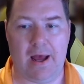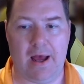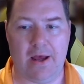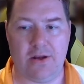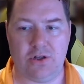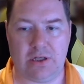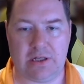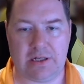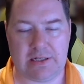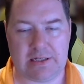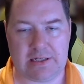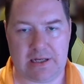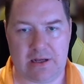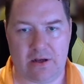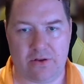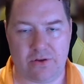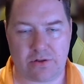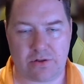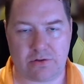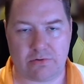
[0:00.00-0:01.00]
As you can see
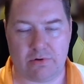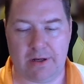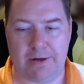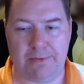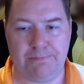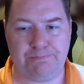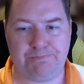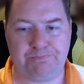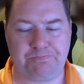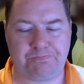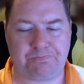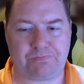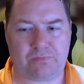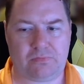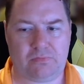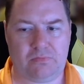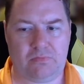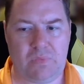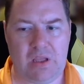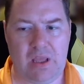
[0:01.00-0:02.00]
on the screen,
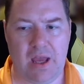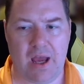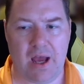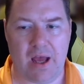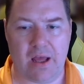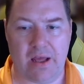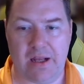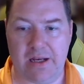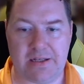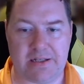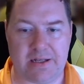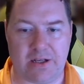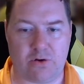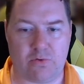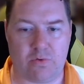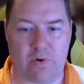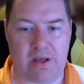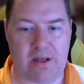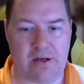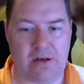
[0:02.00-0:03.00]
it is a
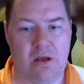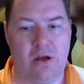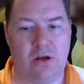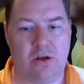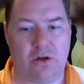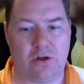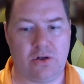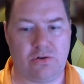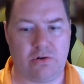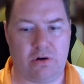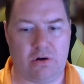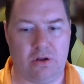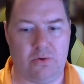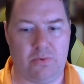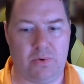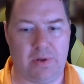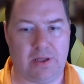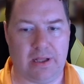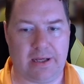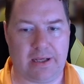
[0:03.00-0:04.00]
green controller
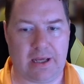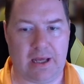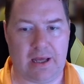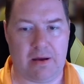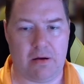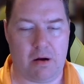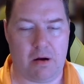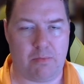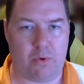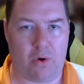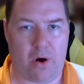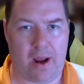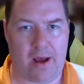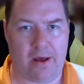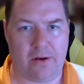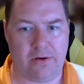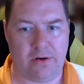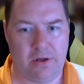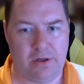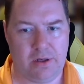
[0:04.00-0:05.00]
with like a
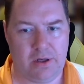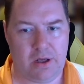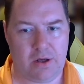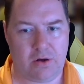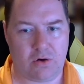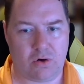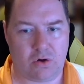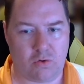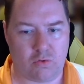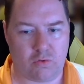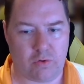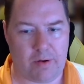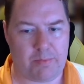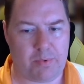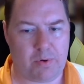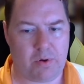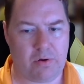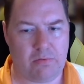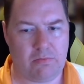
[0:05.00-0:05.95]
brown grip